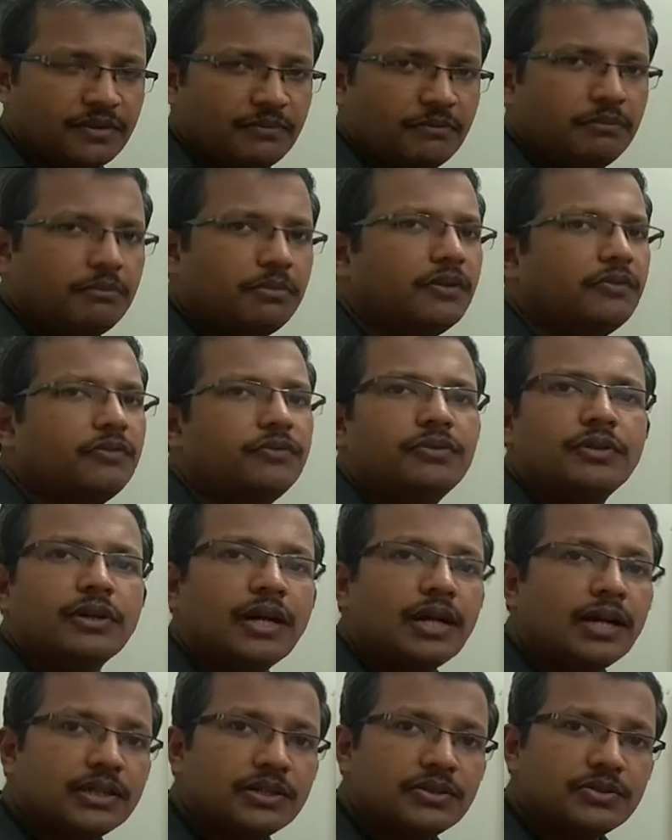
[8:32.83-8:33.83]
But for
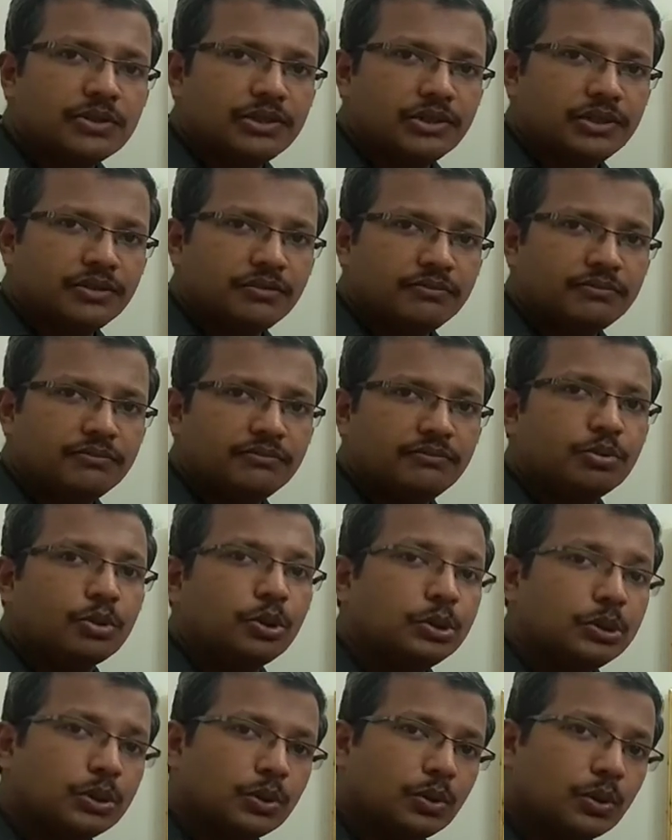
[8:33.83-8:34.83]
hydrogen,
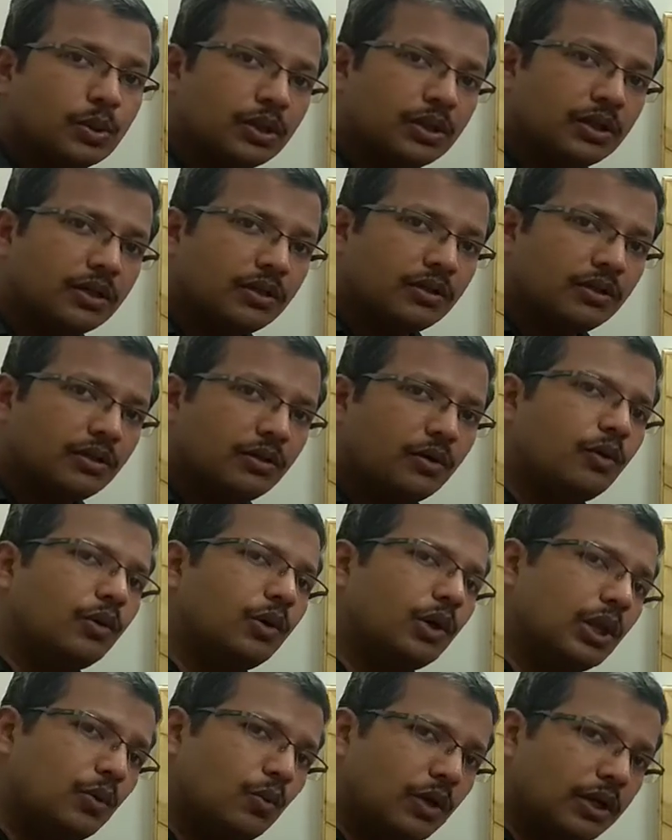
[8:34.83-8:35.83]
proton,
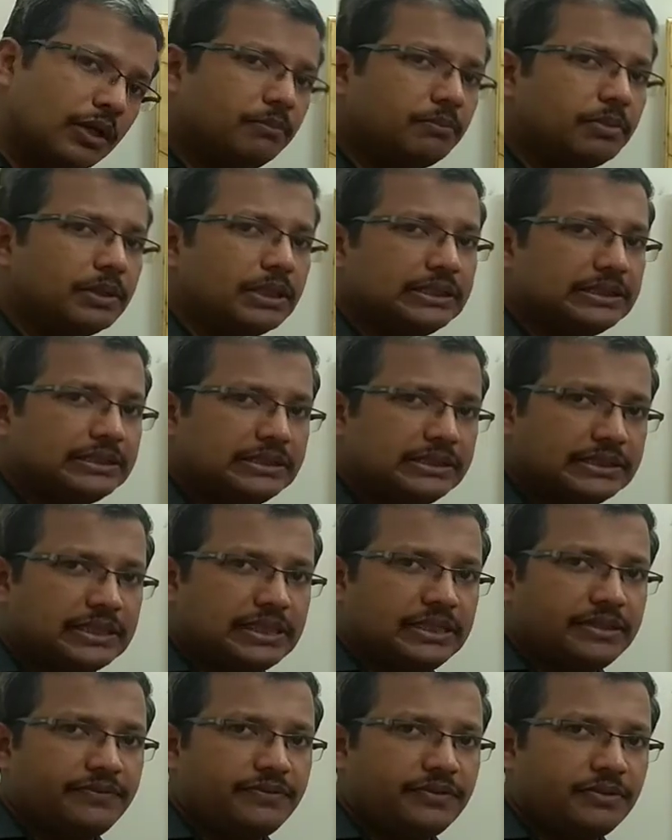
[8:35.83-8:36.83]
only 1 place is
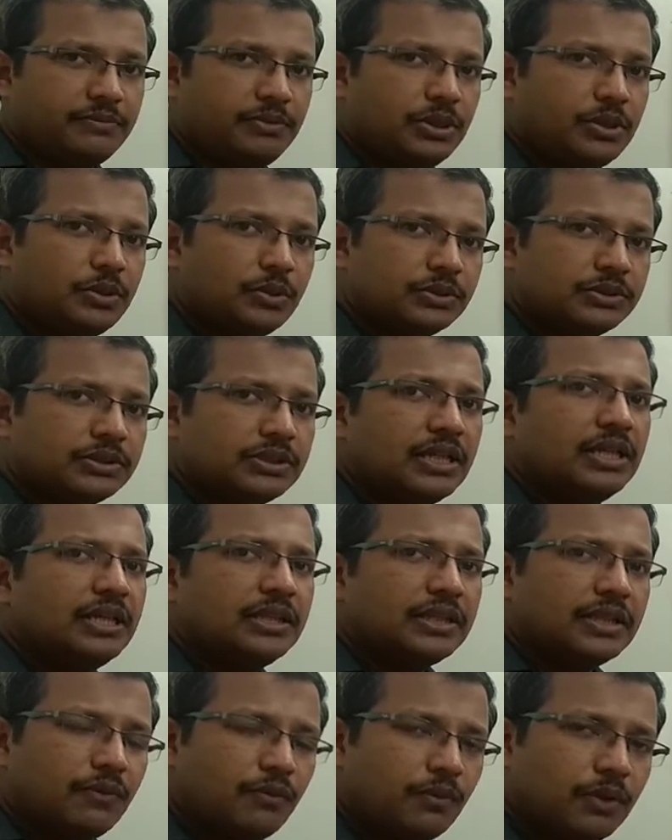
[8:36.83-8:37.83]
left because
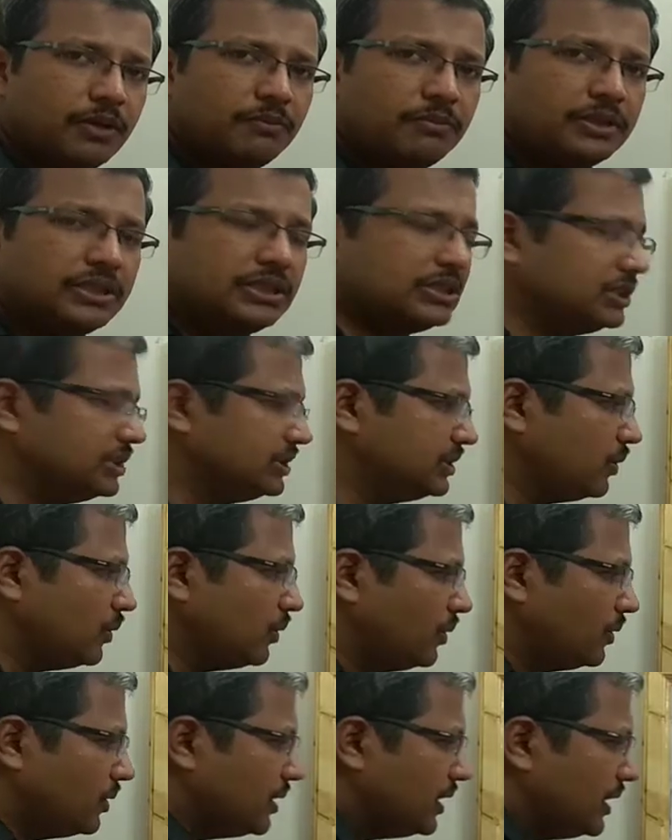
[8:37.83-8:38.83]
the 1 place is
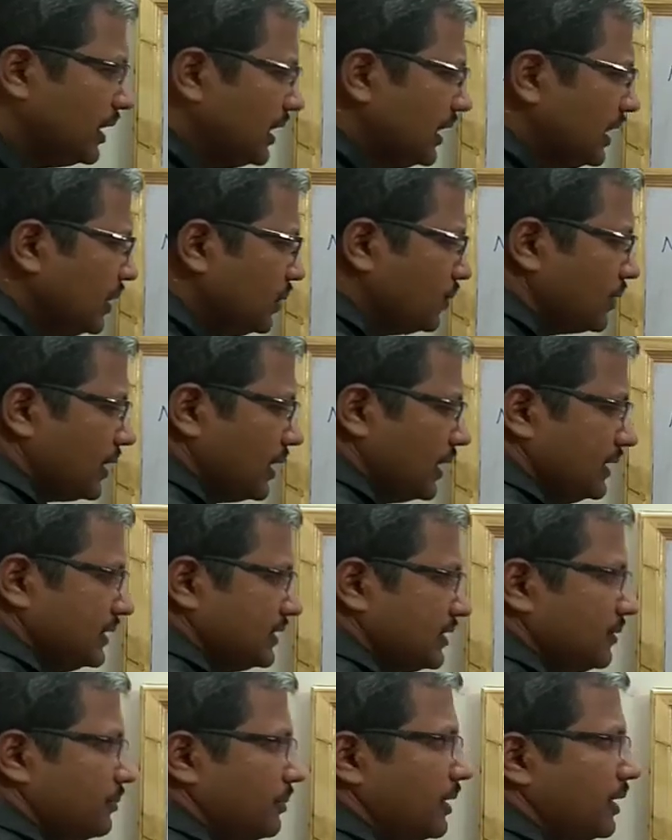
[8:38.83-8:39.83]
already
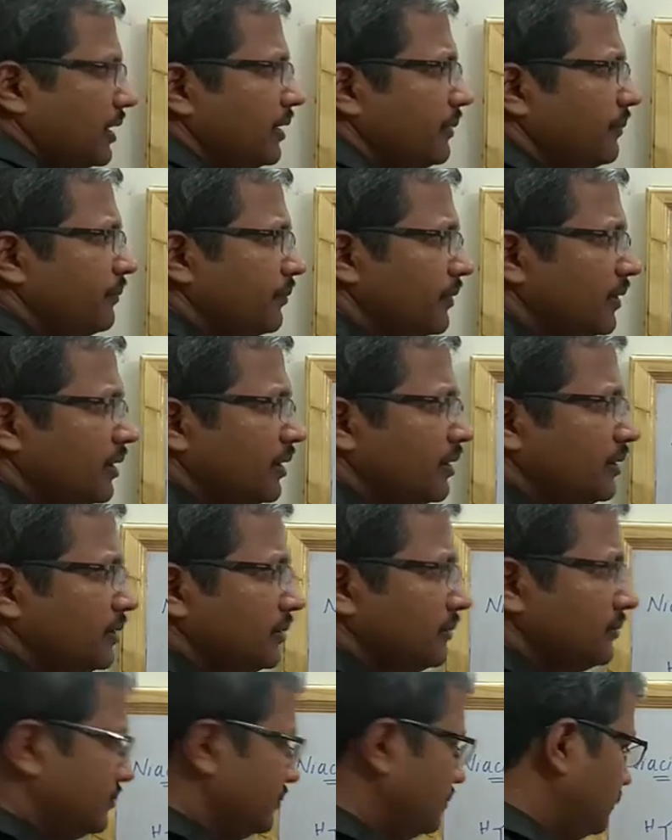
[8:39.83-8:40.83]
utilized by
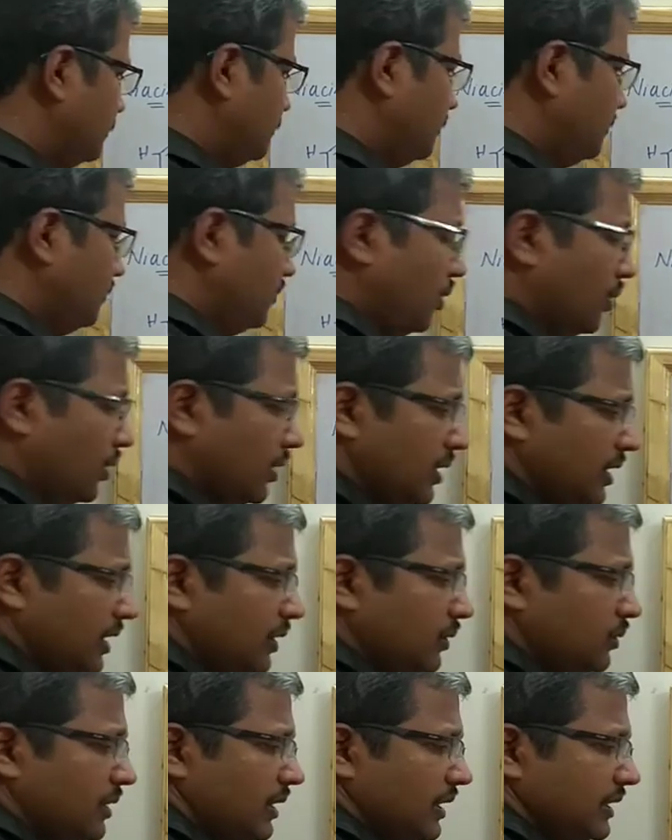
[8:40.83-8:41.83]

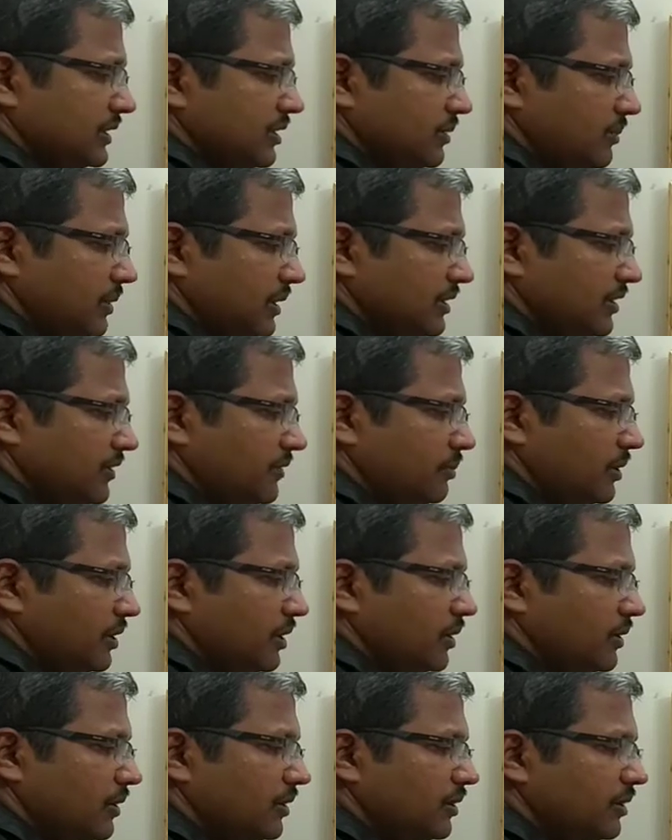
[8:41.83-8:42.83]
this
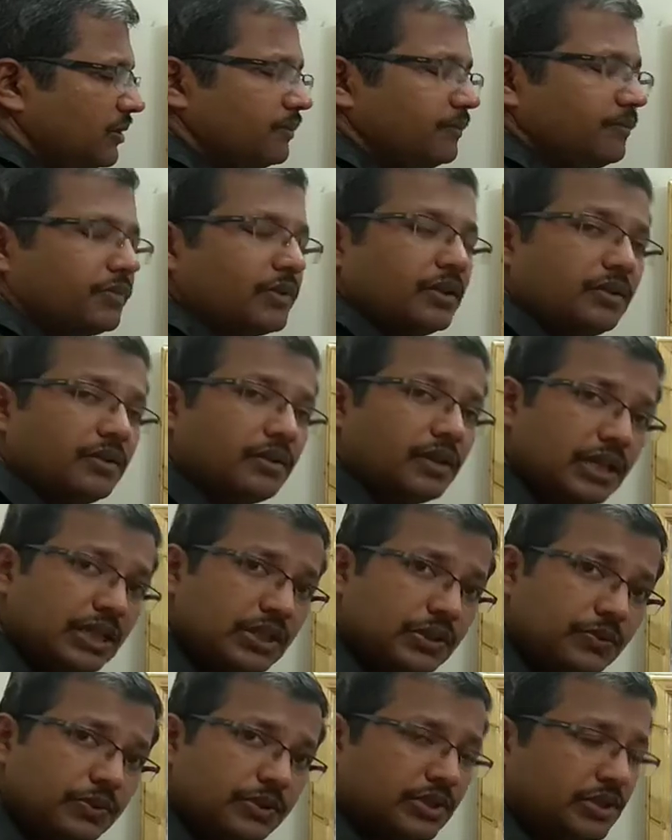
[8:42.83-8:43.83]
particular
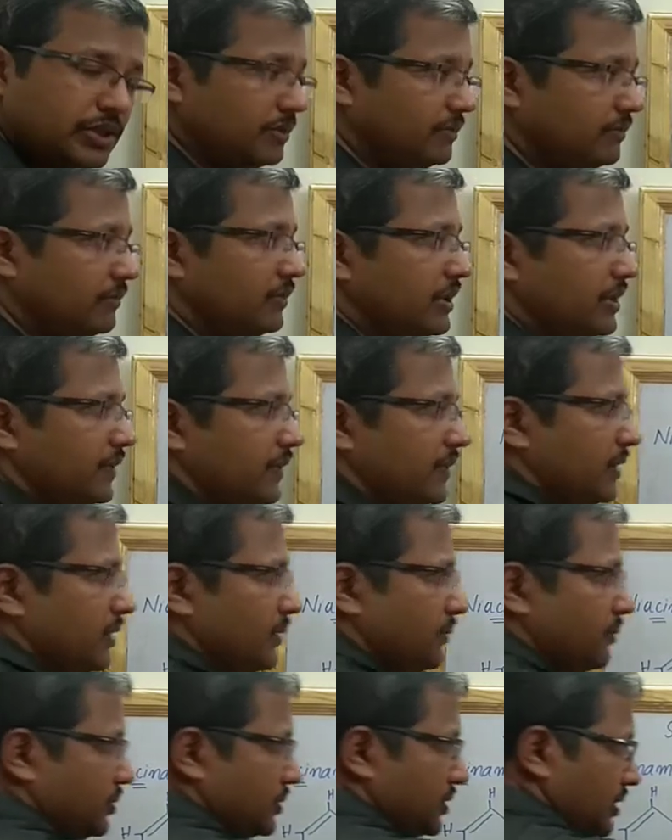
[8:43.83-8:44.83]
nitrogen. You can see the
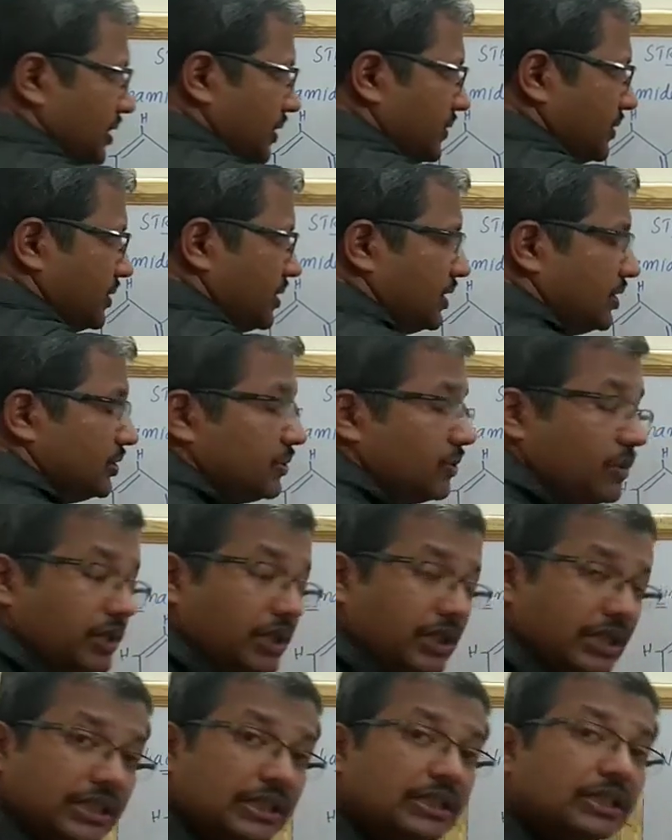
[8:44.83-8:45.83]
positive charge
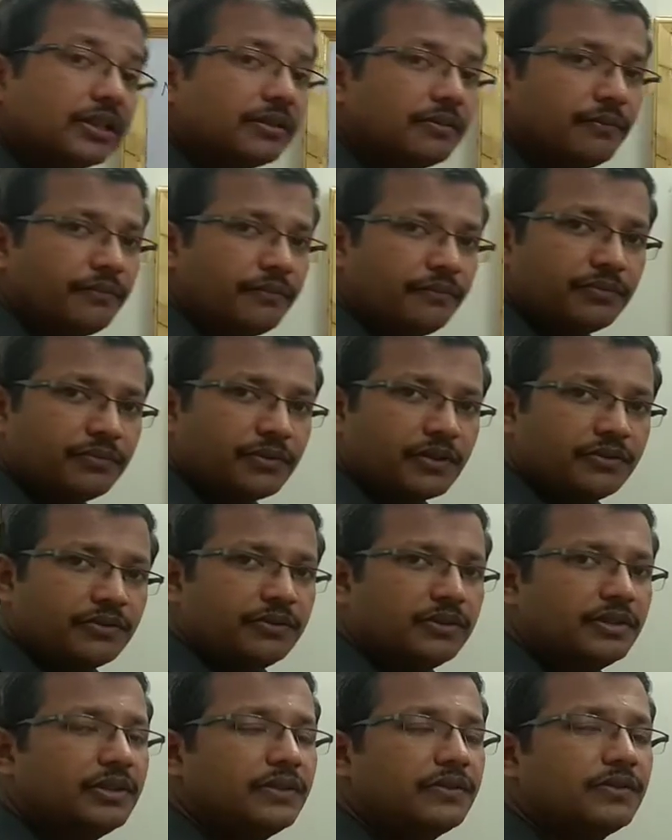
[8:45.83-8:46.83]
already there. So
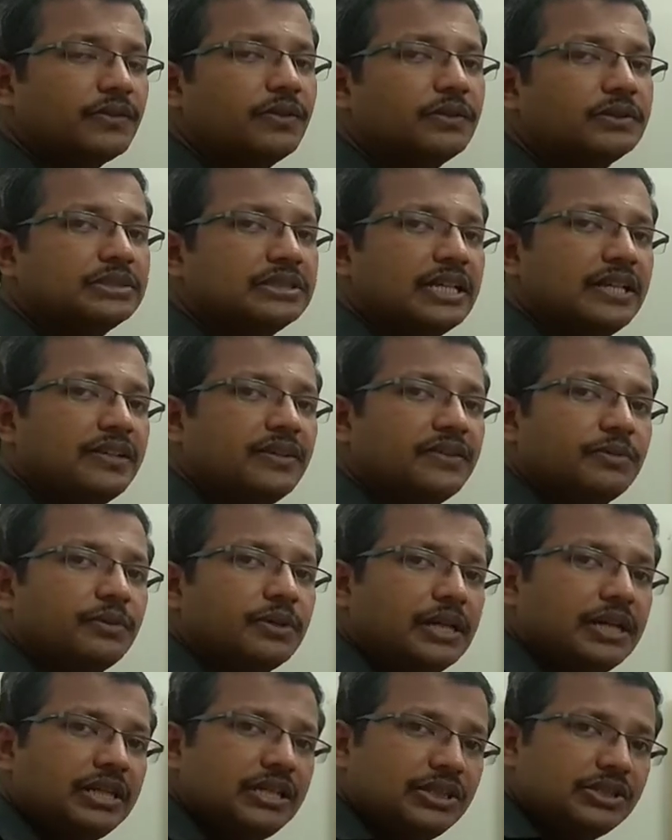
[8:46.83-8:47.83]
there is no chance for
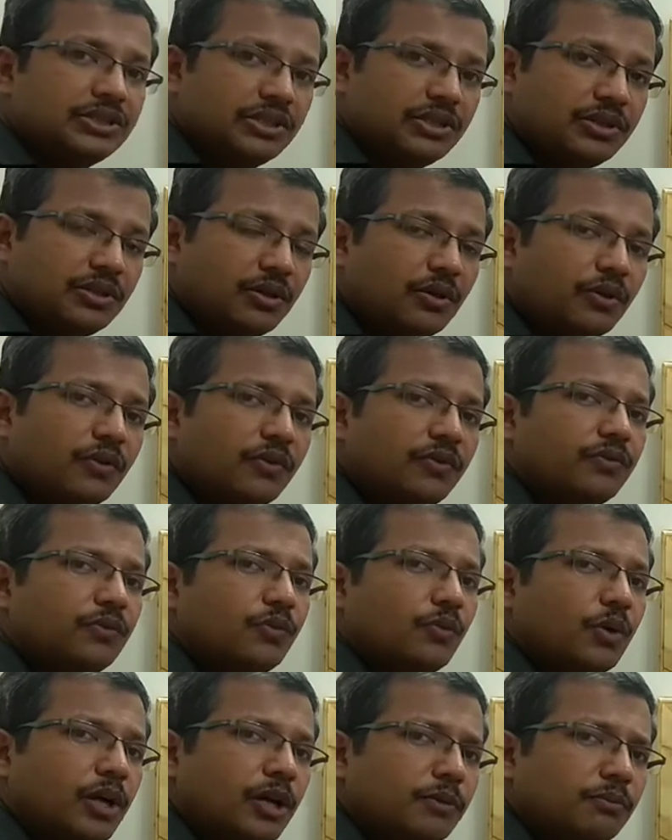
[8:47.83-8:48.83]
addition of
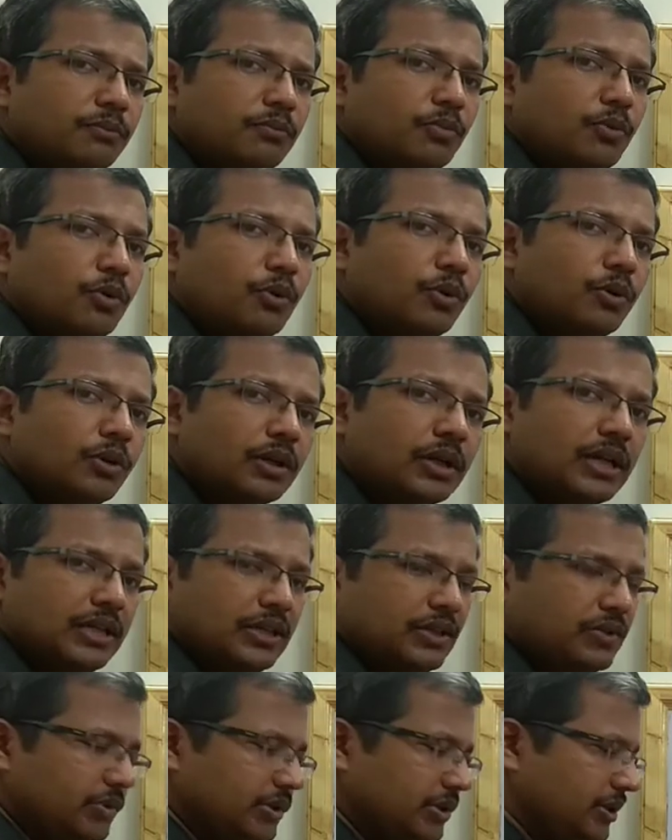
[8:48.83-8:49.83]
1 more
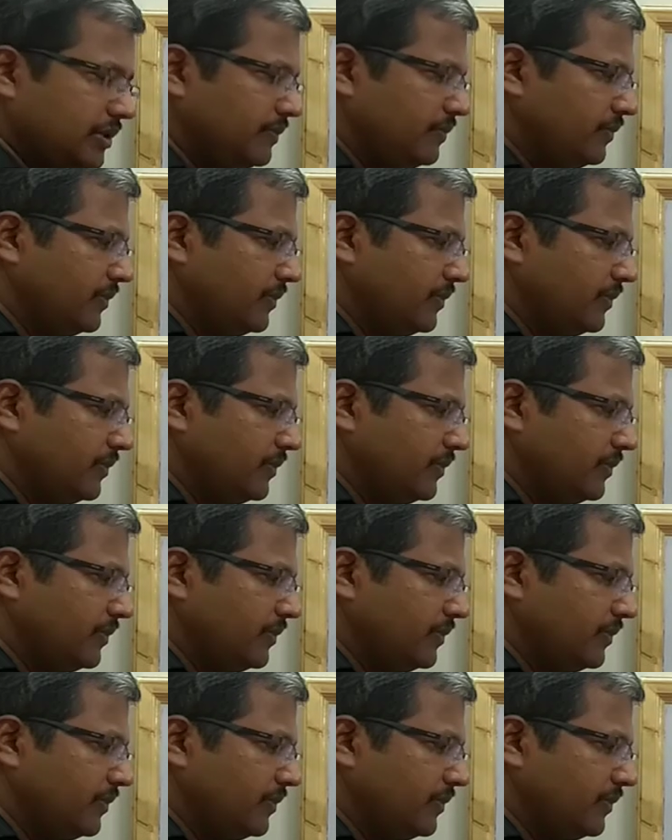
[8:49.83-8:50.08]
hydrogen.